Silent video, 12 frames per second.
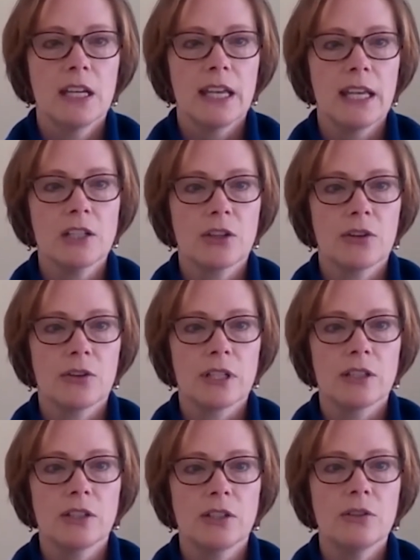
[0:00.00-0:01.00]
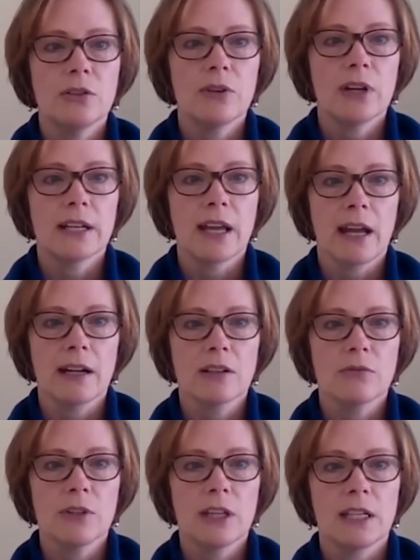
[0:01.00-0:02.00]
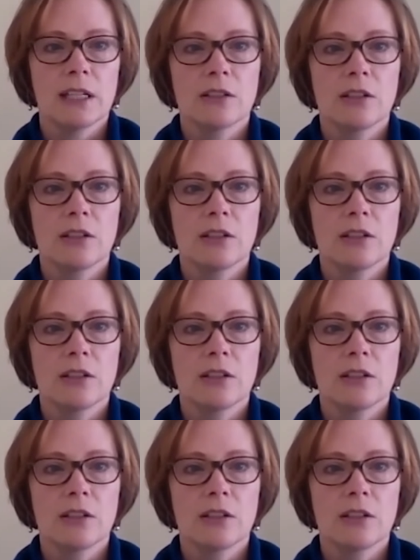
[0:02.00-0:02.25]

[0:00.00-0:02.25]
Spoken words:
H32, an act relating